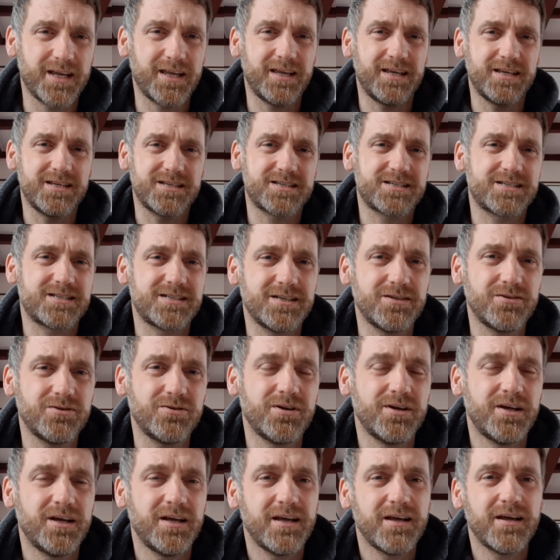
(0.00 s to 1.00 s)
He's
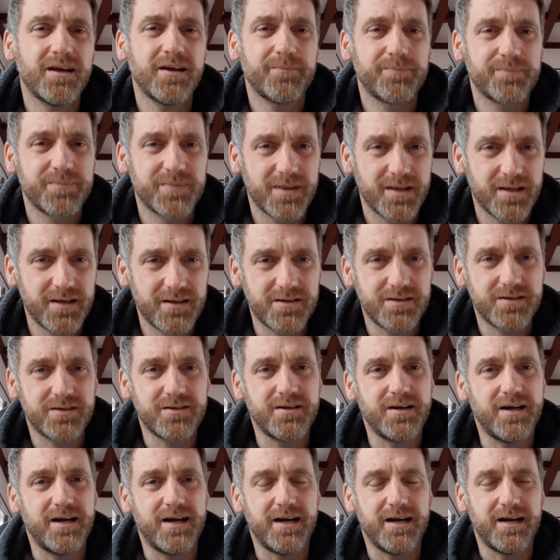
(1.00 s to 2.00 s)
still
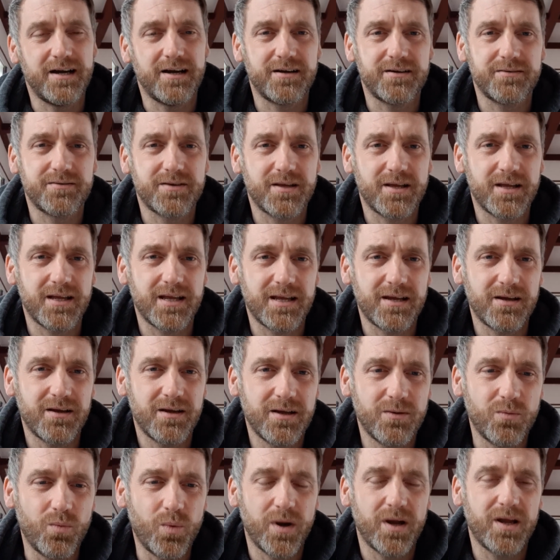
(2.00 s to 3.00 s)
in
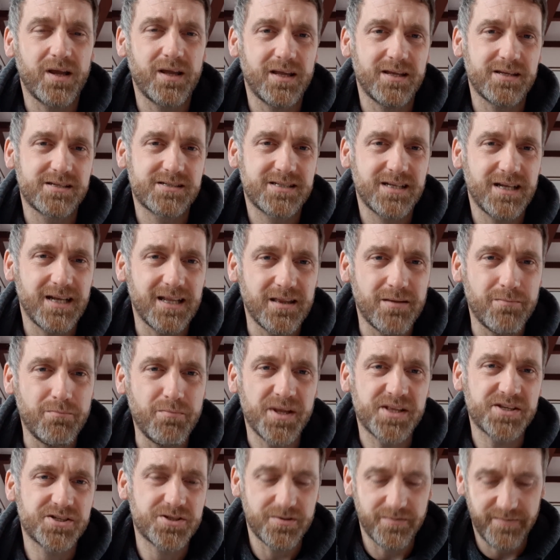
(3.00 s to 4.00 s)
the
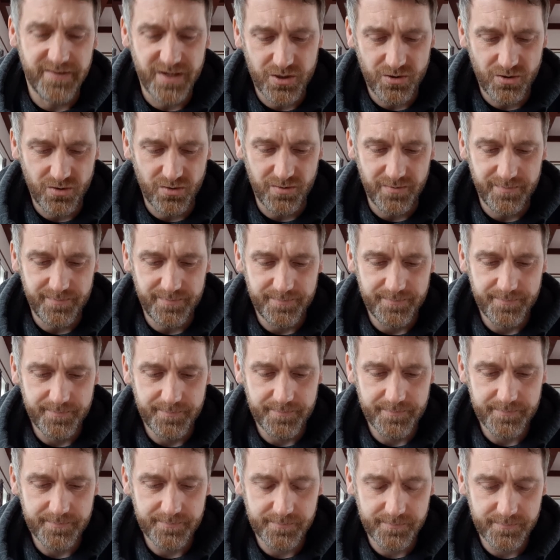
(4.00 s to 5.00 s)
midst of it all,
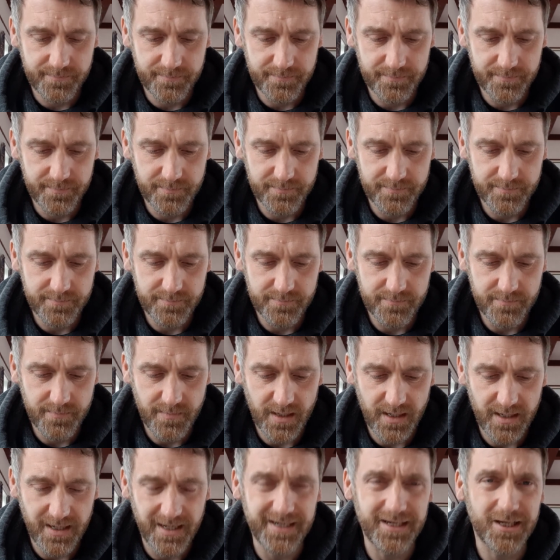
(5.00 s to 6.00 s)

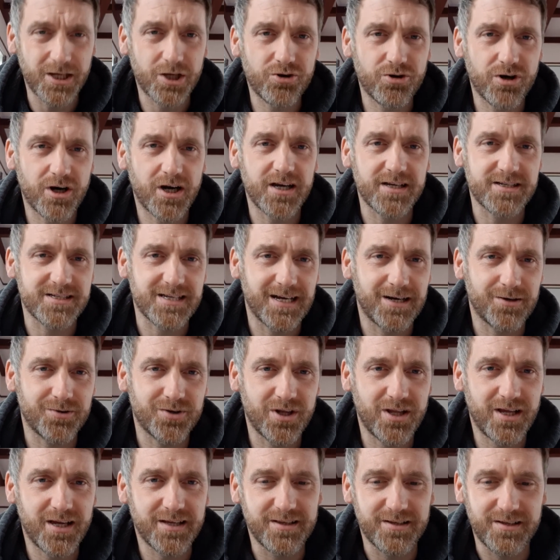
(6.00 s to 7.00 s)
and he cries
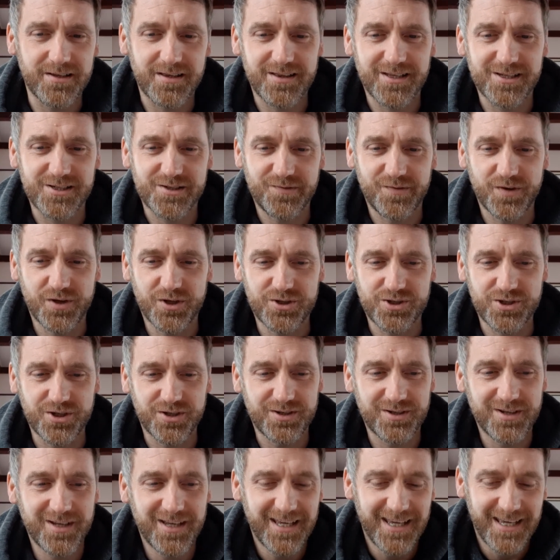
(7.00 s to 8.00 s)
out like this
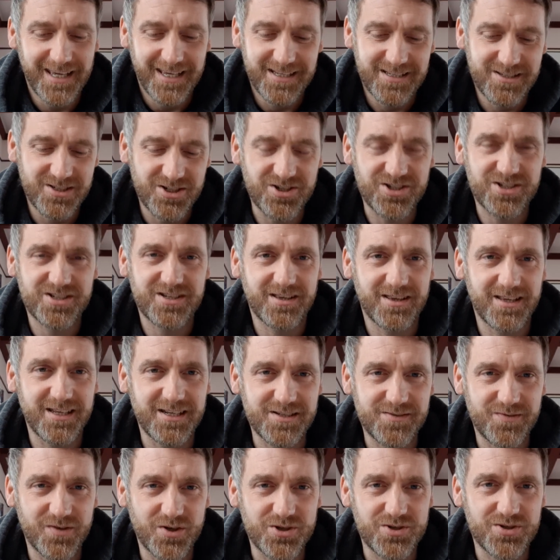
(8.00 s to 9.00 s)
version, just
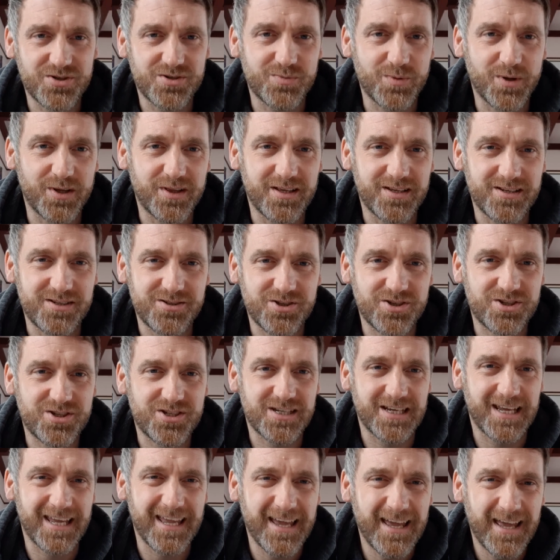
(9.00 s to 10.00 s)
these versions where that just
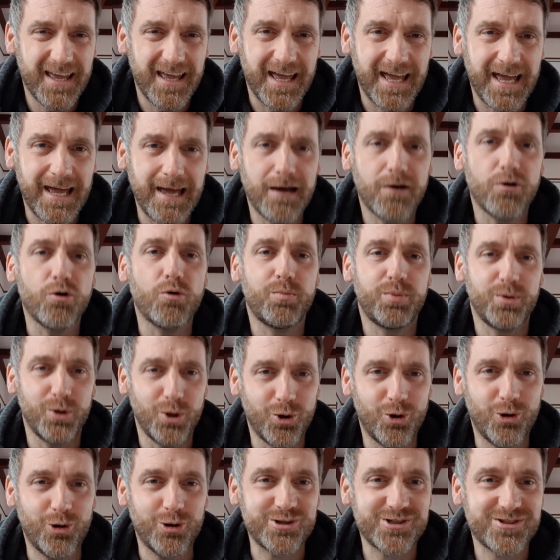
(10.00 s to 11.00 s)
say, "Help,
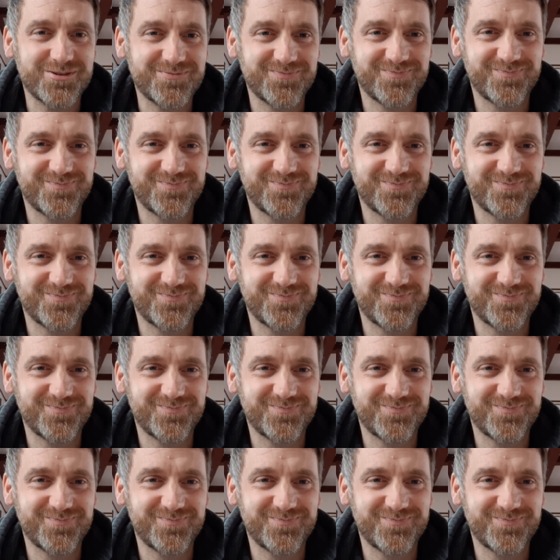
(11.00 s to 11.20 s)
Lord."